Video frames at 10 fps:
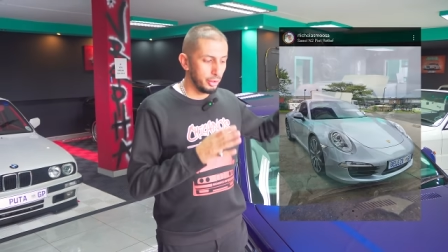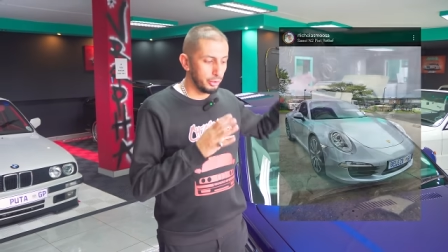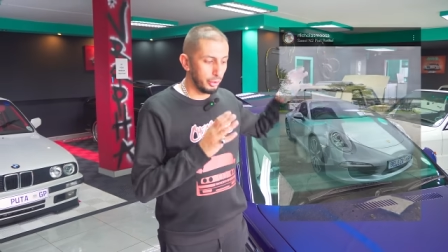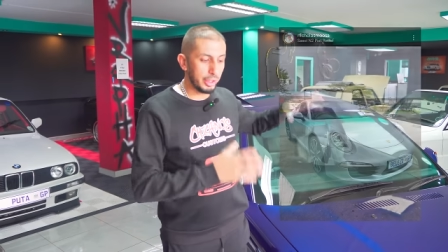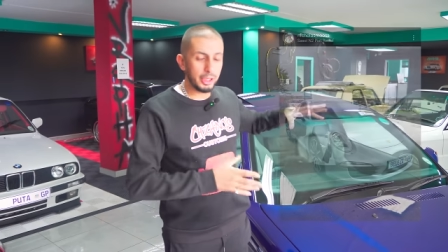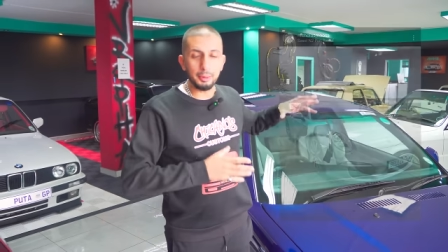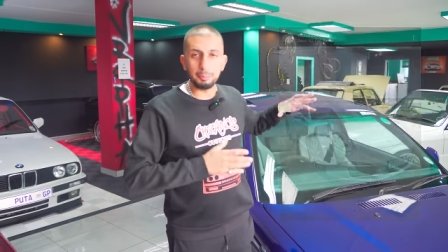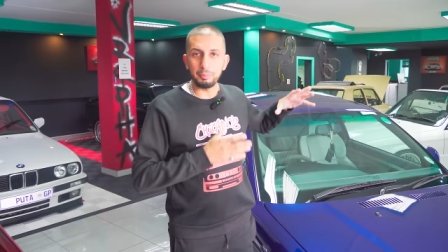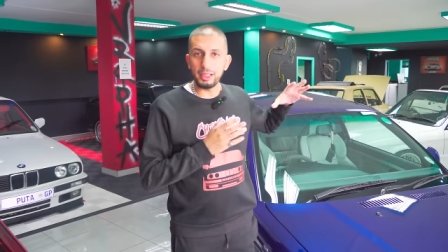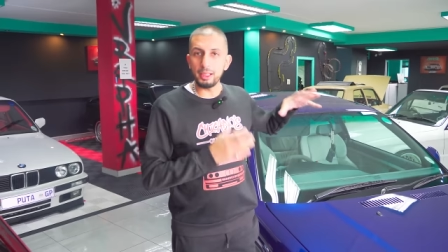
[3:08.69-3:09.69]
So he
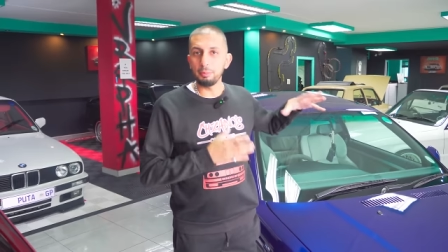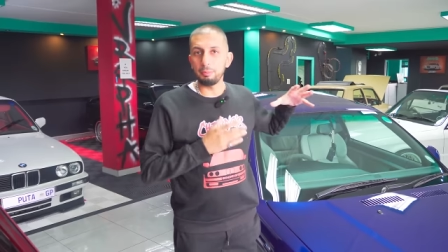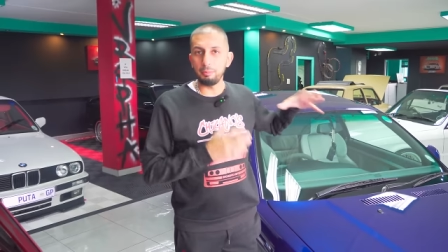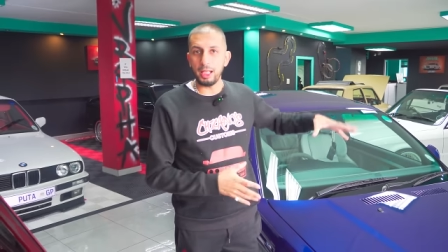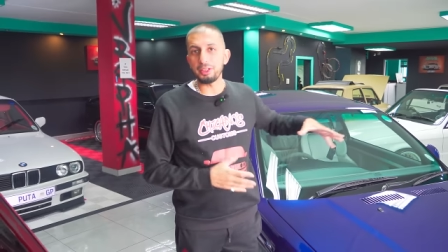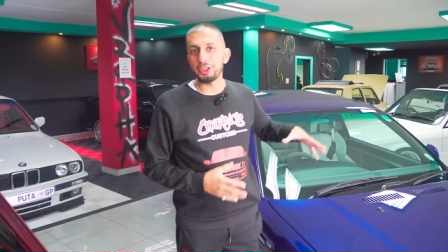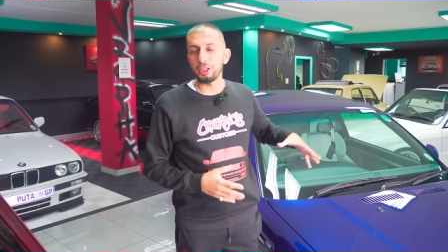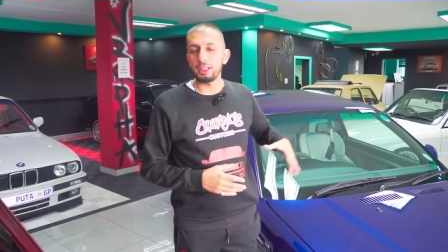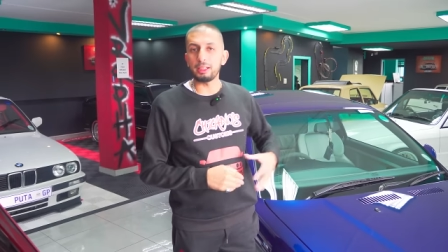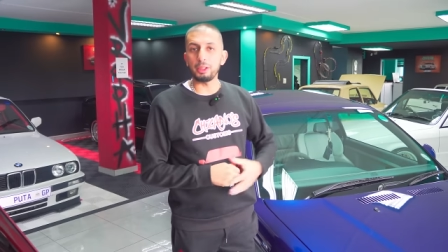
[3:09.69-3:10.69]

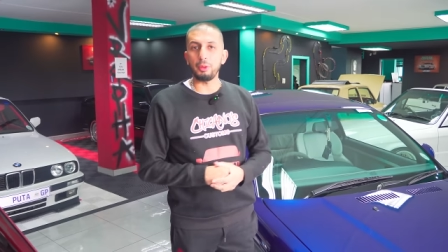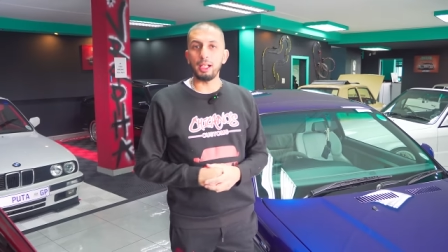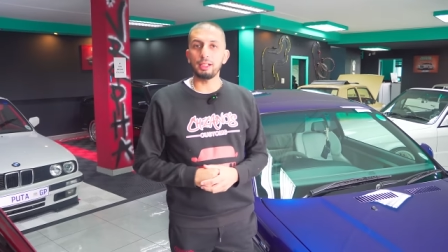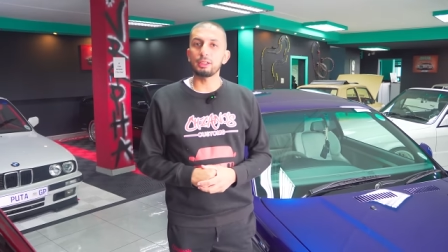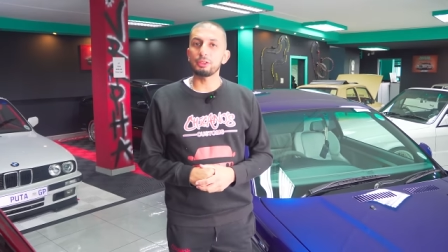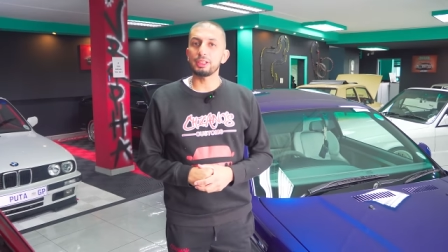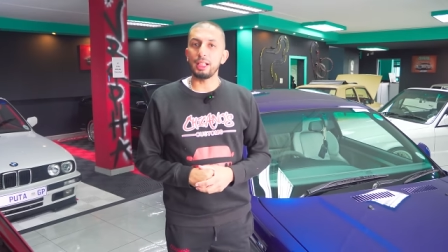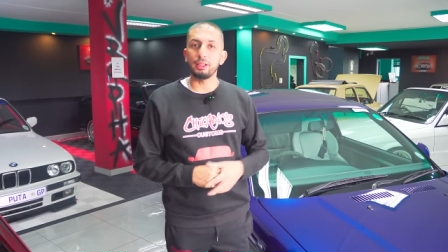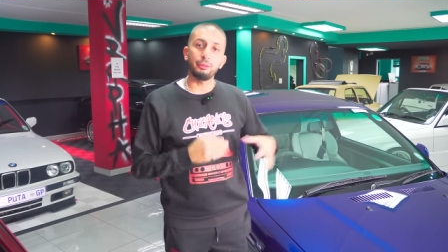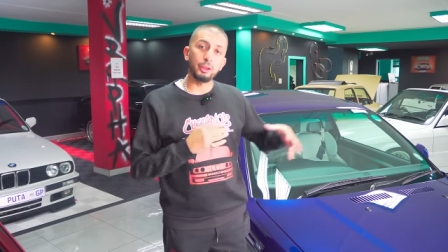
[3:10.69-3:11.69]
mentioned that he wanted to
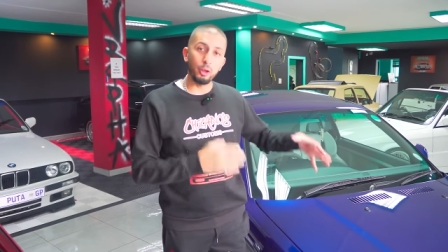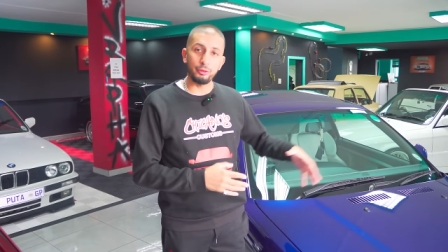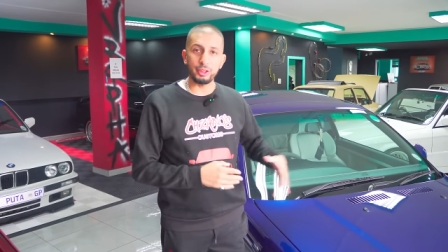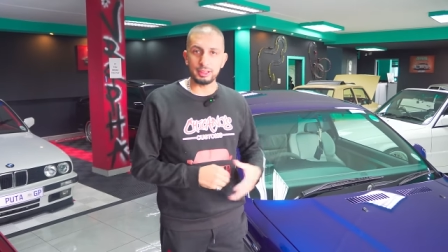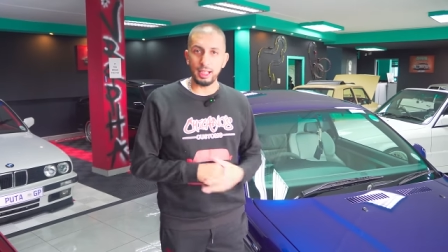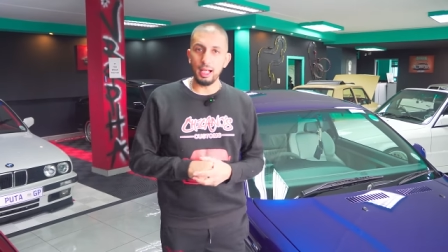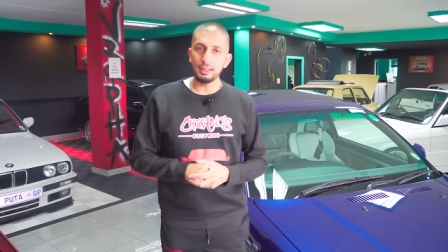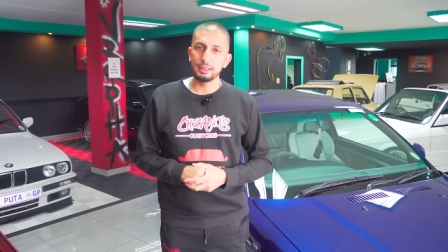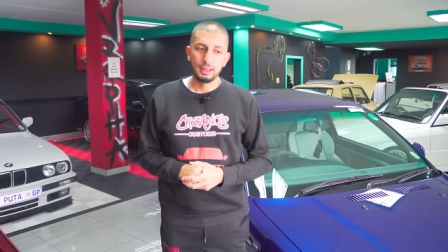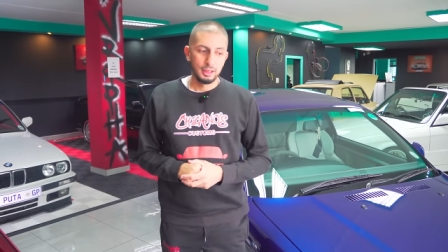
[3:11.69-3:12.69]
sell a few of his
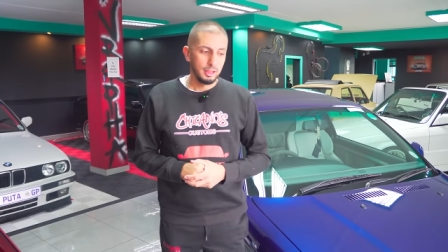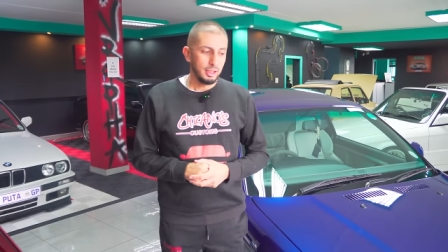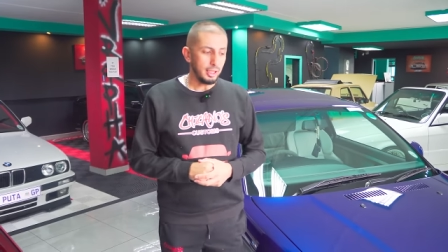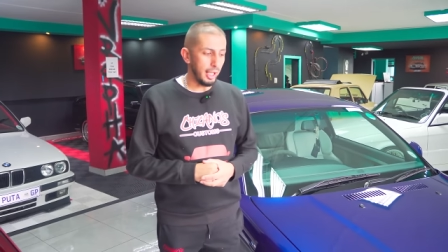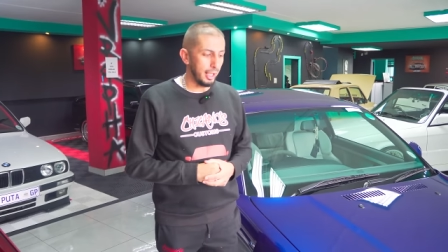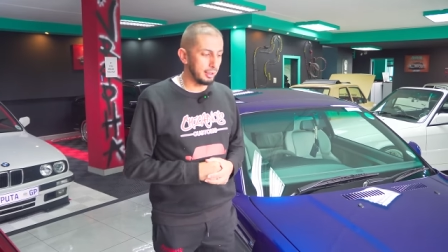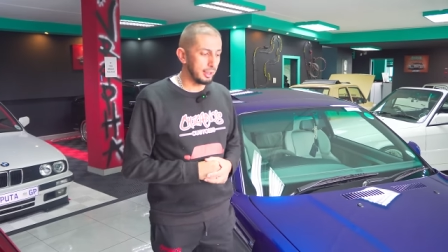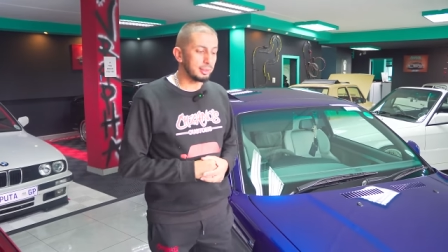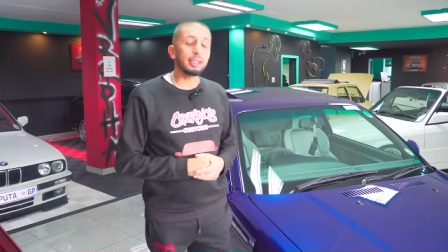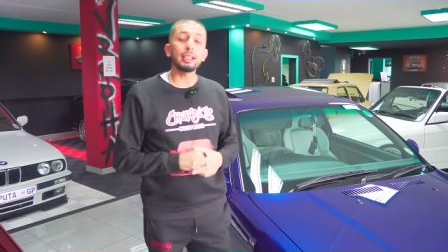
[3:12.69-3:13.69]
cars. And
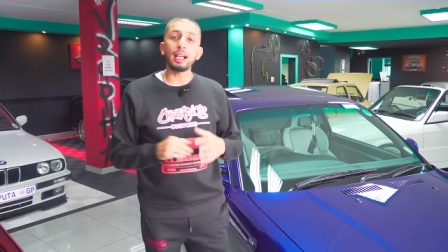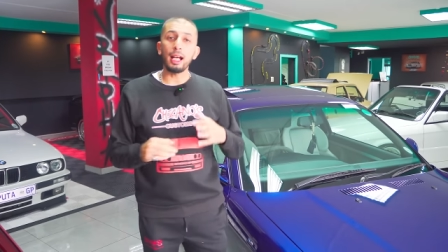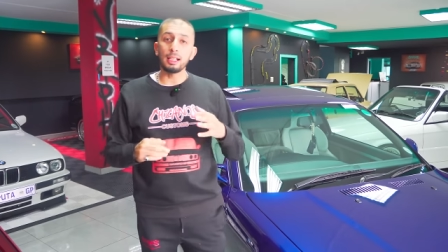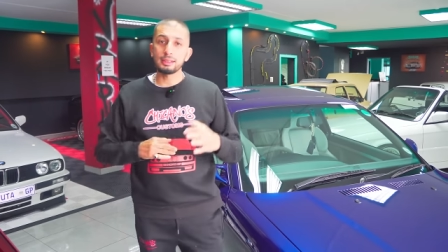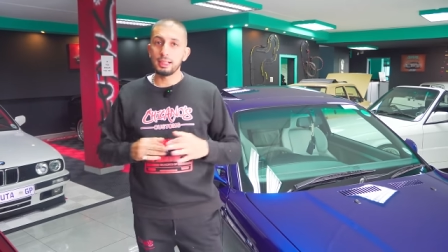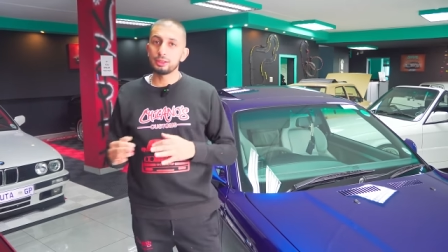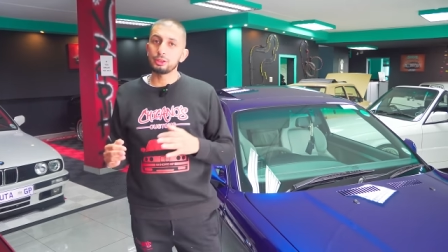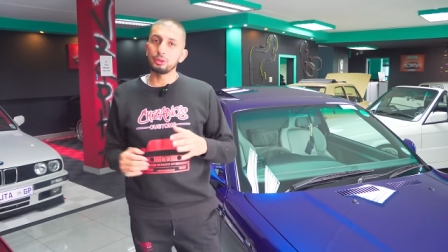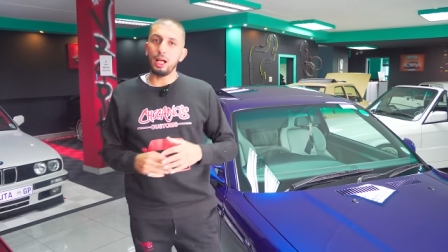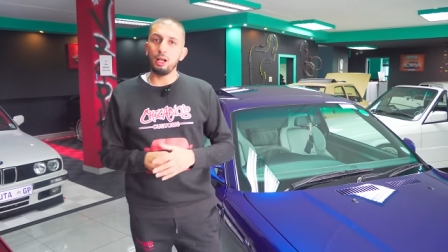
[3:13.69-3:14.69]
the three cars that
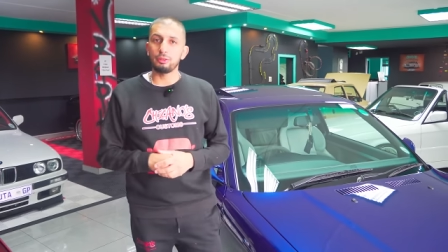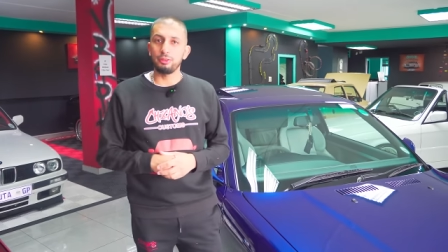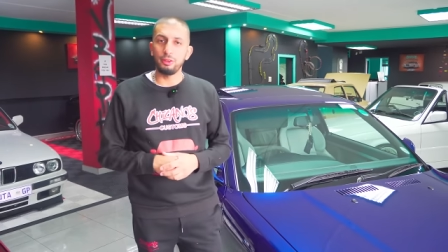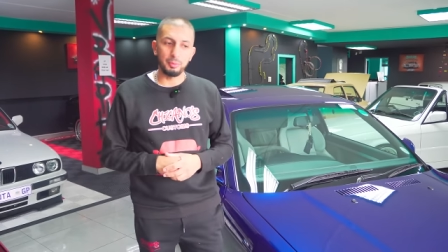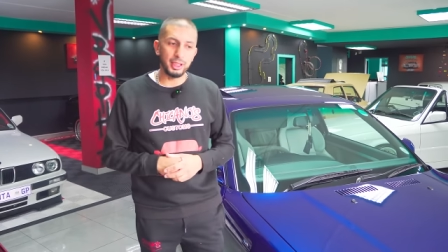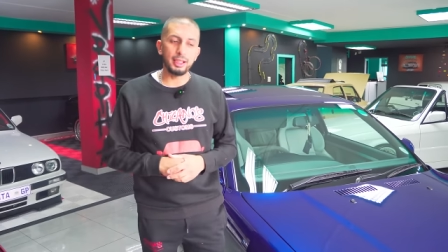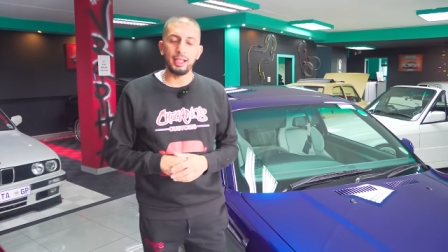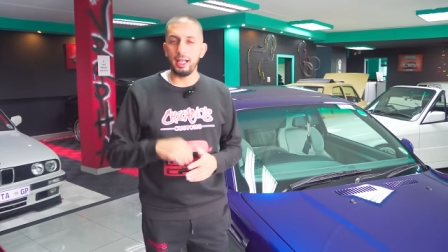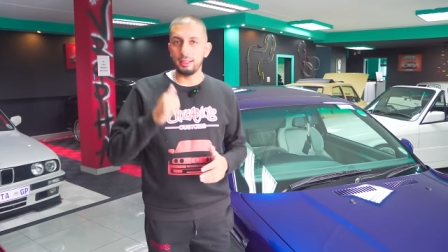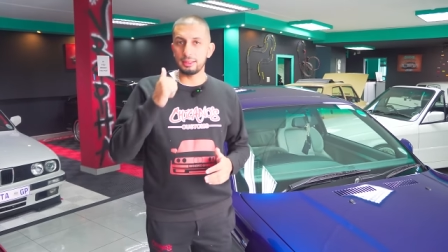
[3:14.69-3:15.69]
stood out for me,
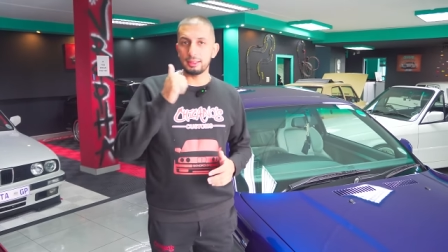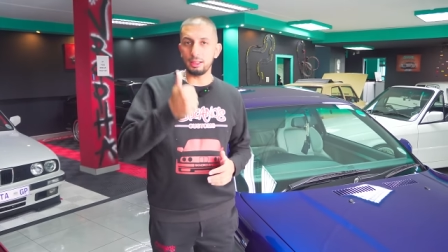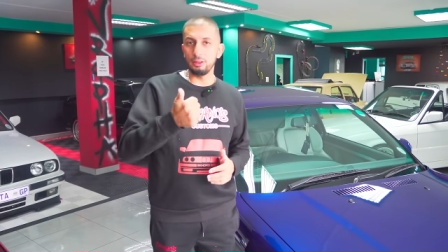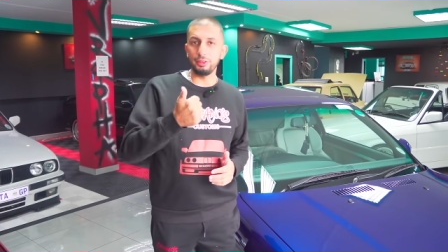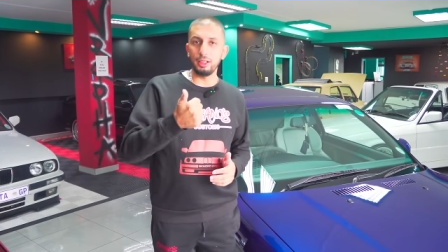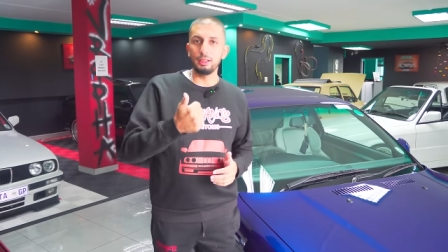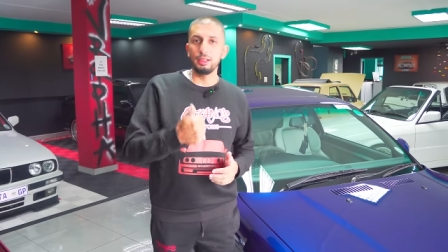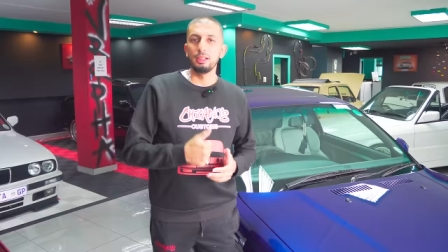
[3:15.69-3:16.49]
he had a silver